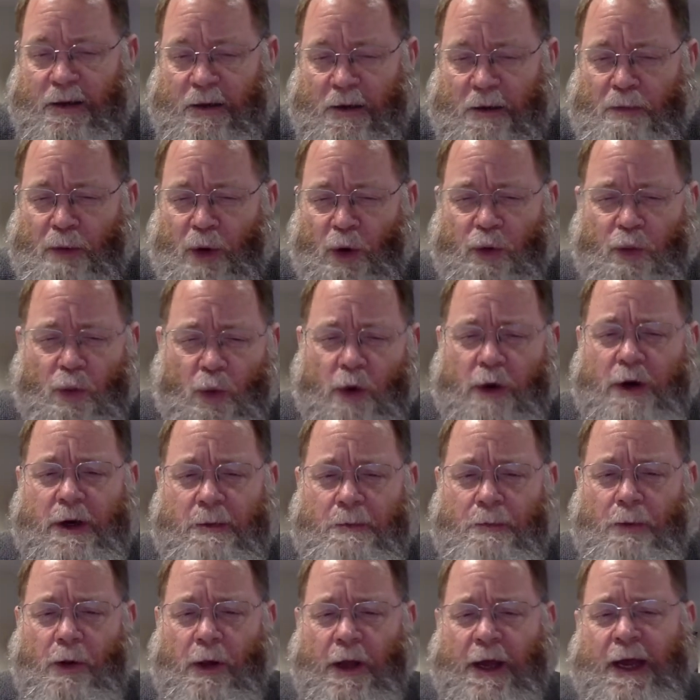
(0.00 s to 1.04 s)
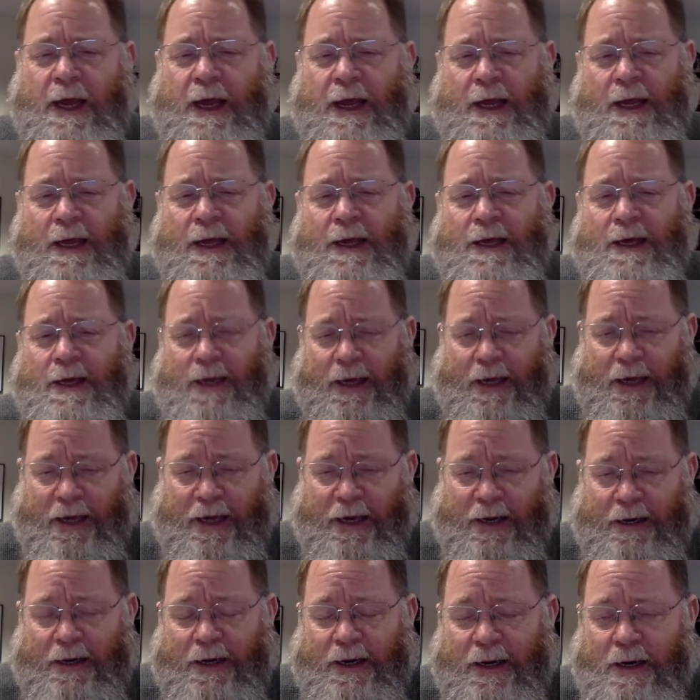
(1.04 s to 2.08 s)
both work and play,
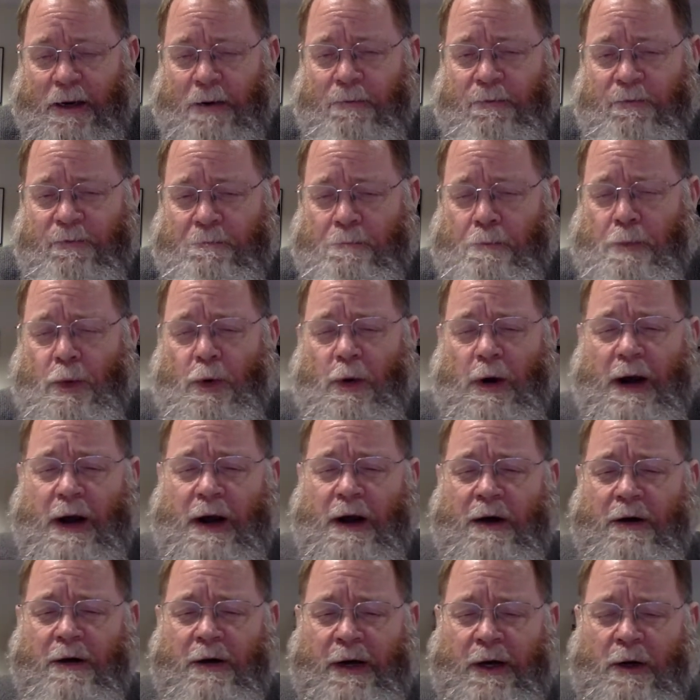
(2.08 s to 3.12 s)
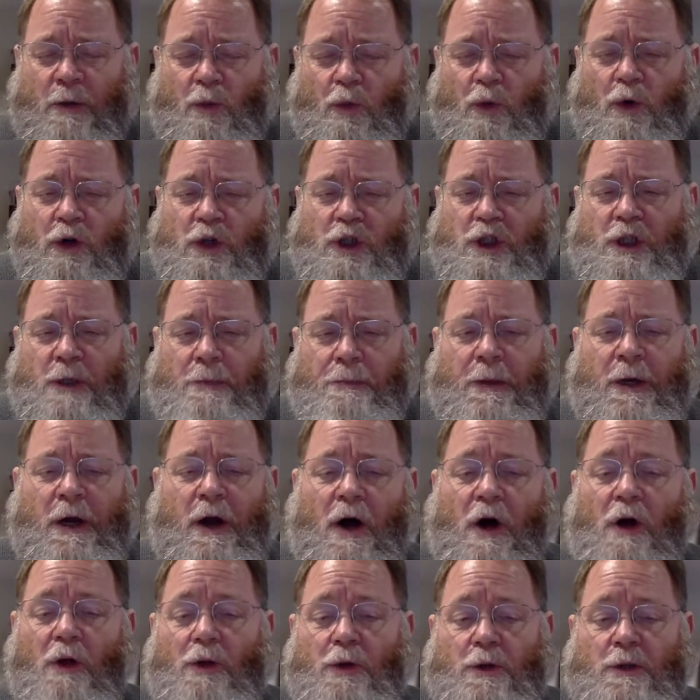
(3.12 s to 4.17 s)
in prayer and in worship, in
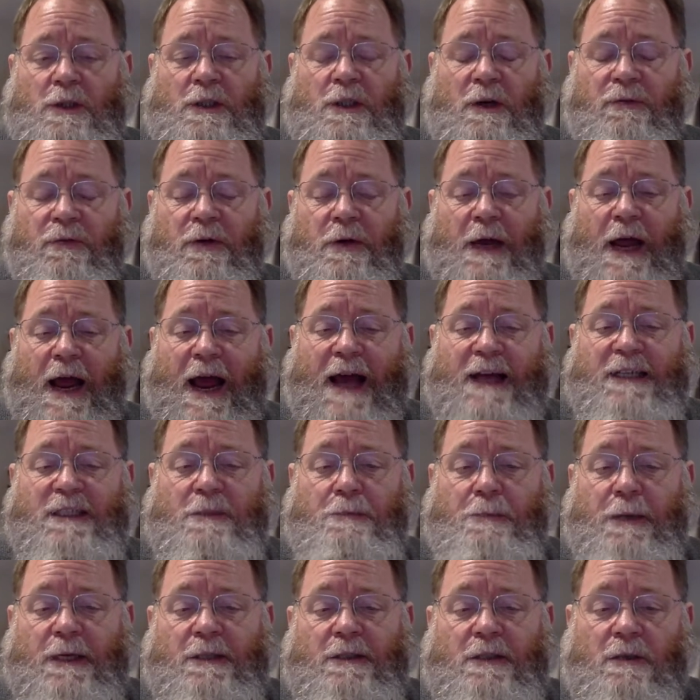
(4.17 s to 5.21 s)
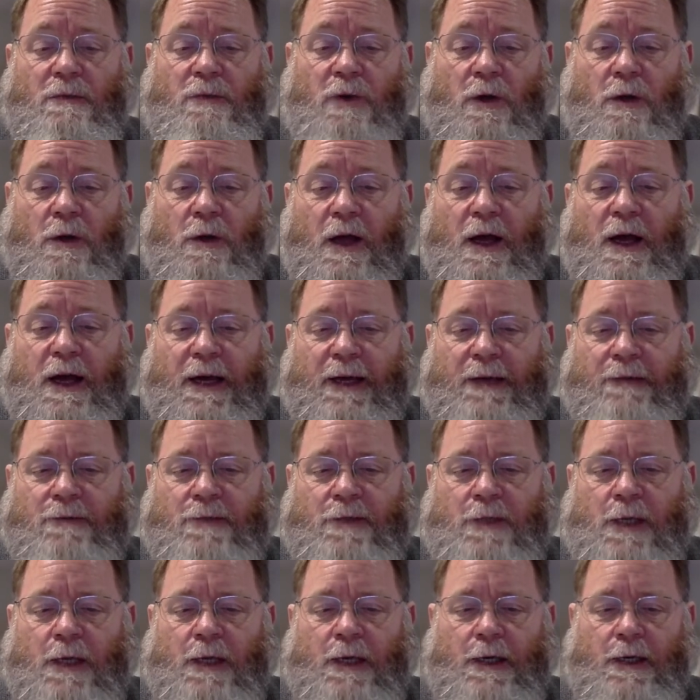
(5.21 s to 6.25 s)
all those different aspects of our lives.
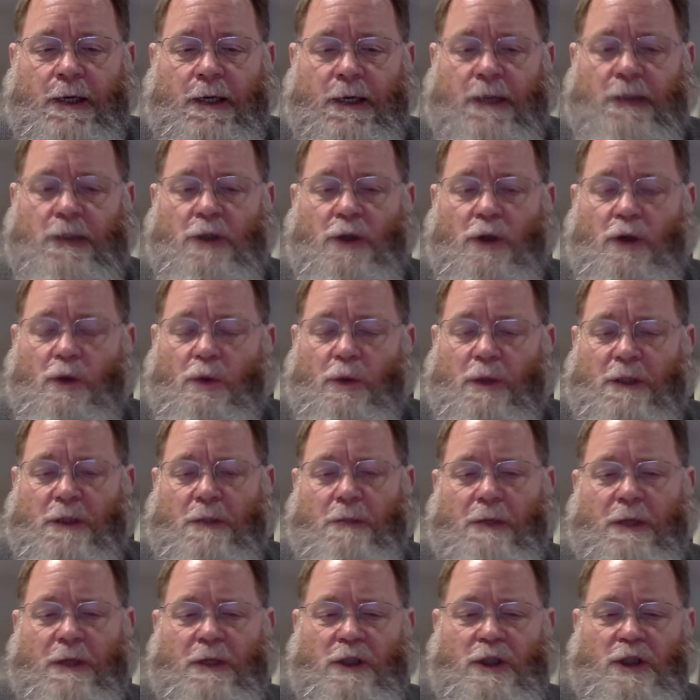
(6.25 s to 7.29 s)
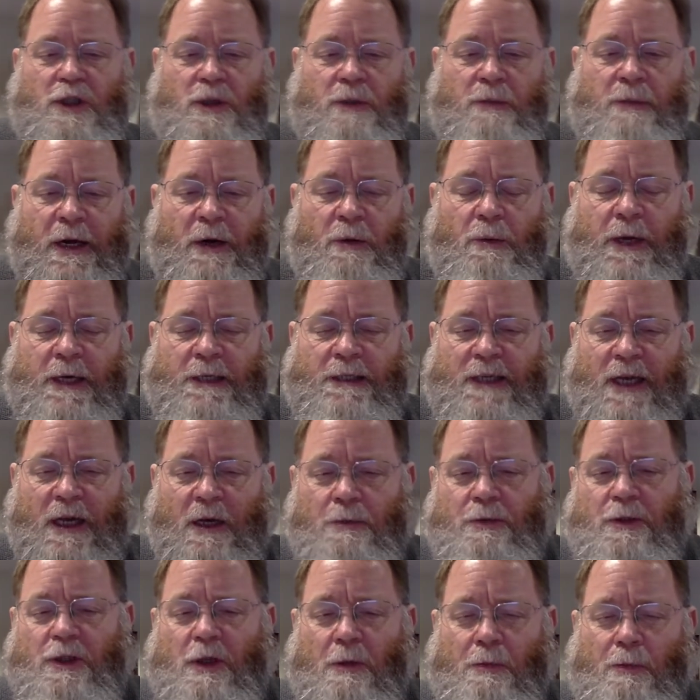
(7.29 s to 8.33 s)
And so the wisdom literature in many ways
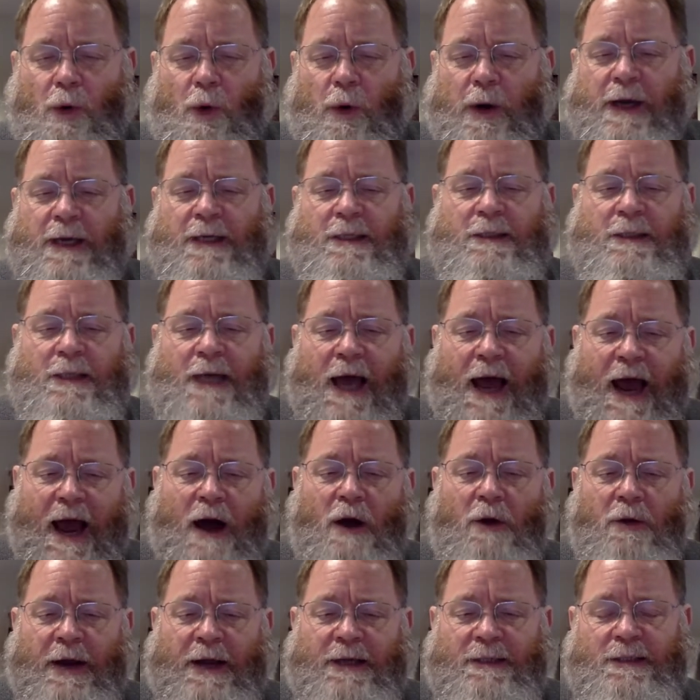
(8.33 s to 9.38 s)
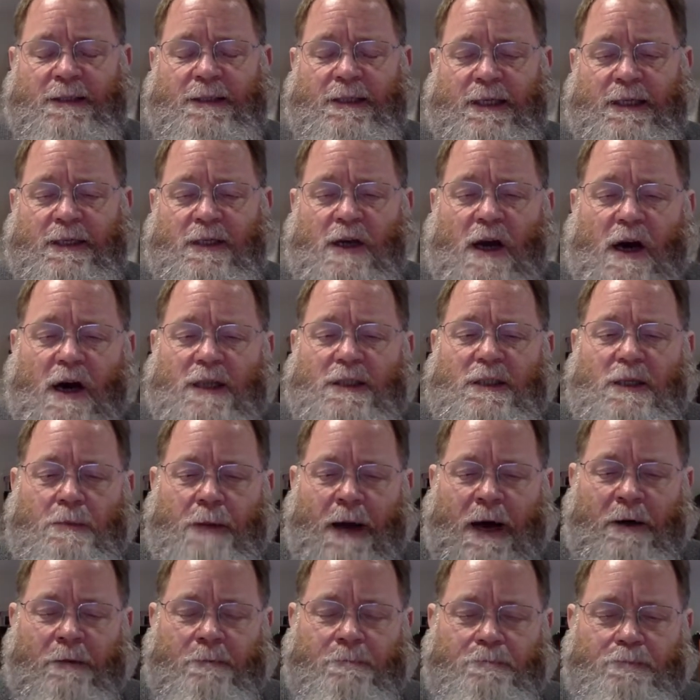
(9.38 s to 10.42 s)
helps to point us out as it talks
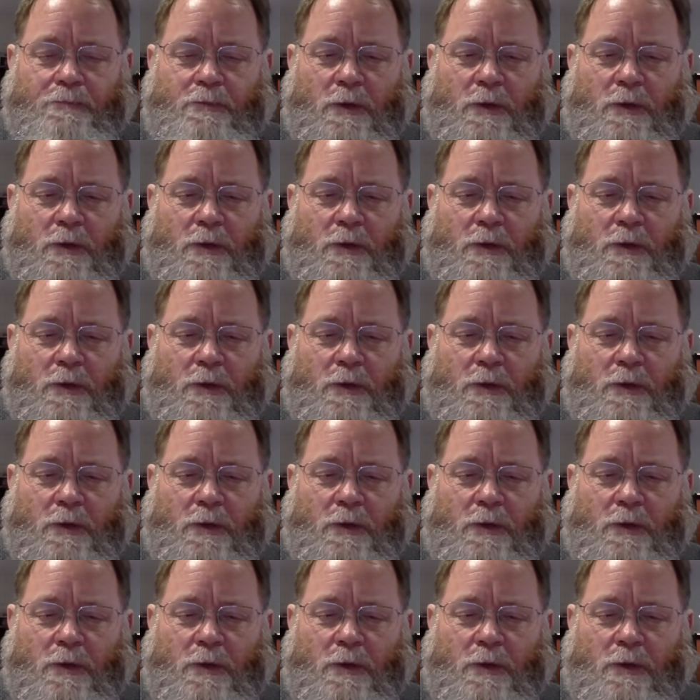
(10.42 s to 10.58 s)
about